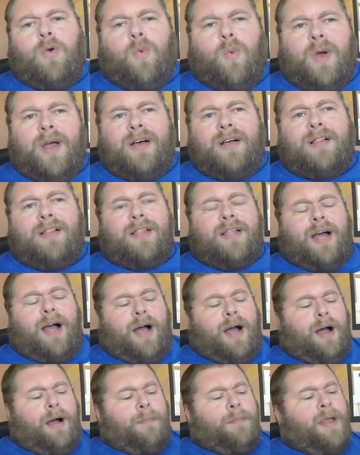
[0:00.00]

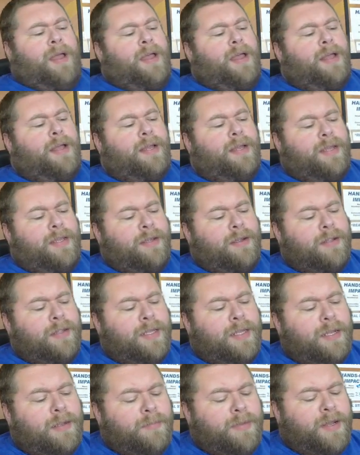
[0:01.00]
Well, you're a
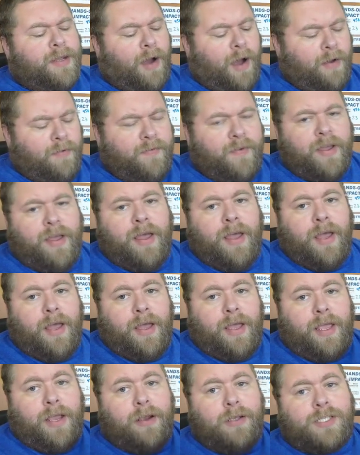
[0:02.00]
little bit off.
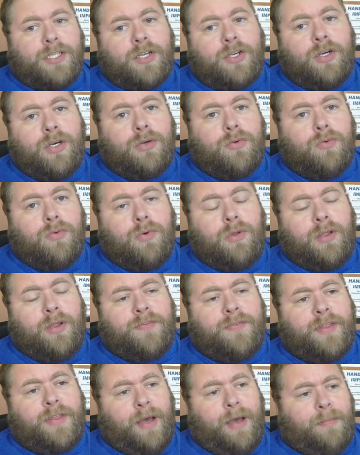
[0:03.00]
Here's a good rule of
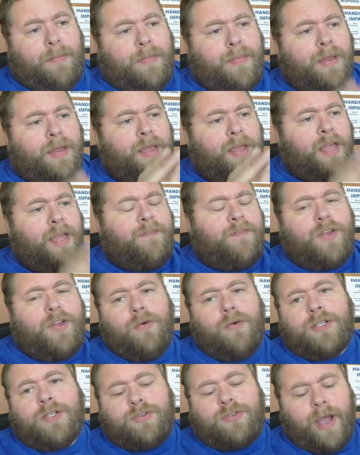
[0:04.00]
thumb. If
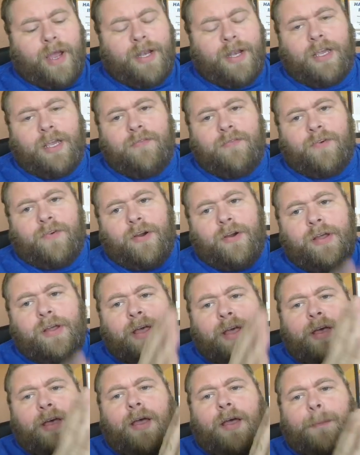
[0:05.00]
you are trying to convert
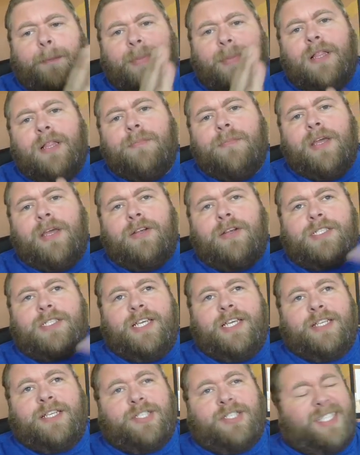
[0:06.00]
millimeters to
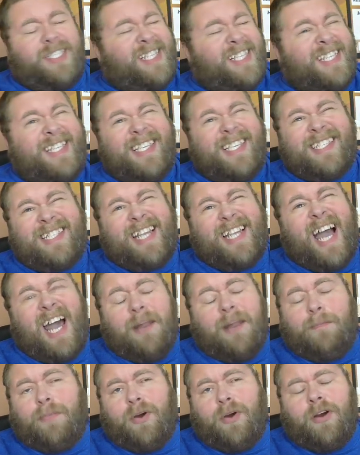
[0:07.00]
inches, this is not
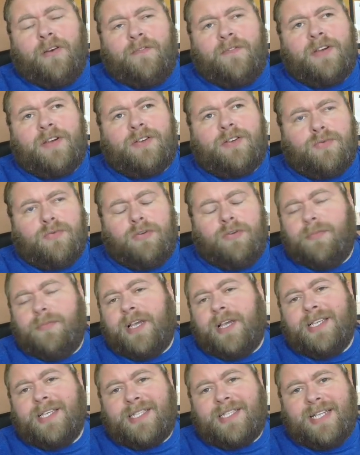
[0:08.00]
a perfect rule
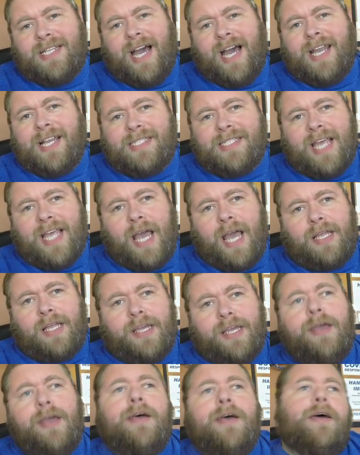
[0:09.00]
because it's not
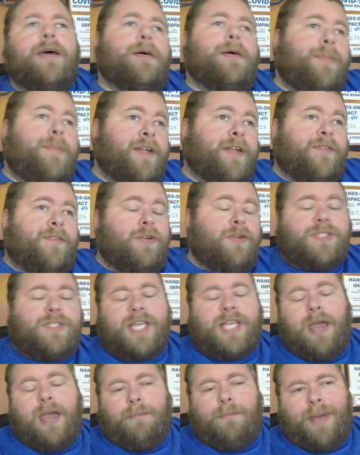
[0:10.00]
exactly, but if you
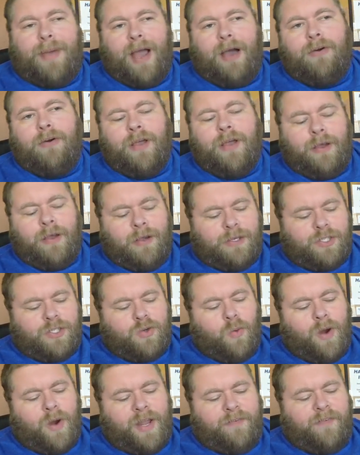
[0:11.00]
say about
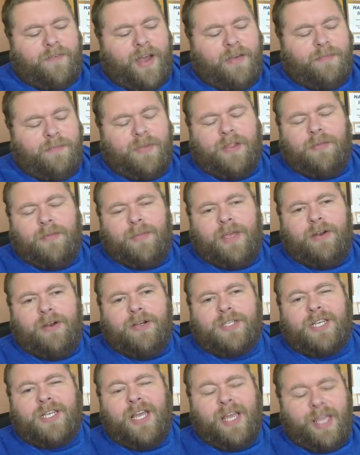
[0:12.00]
25
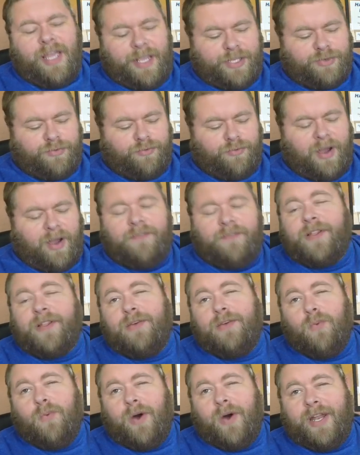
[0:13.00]
millimeters is roughly
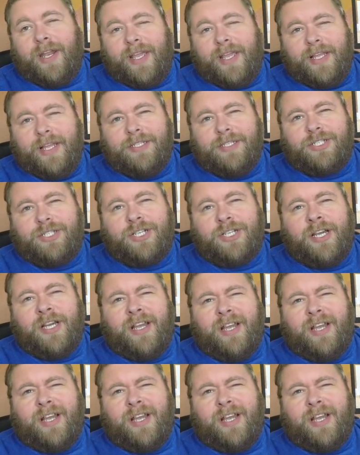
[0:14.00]
1 inch,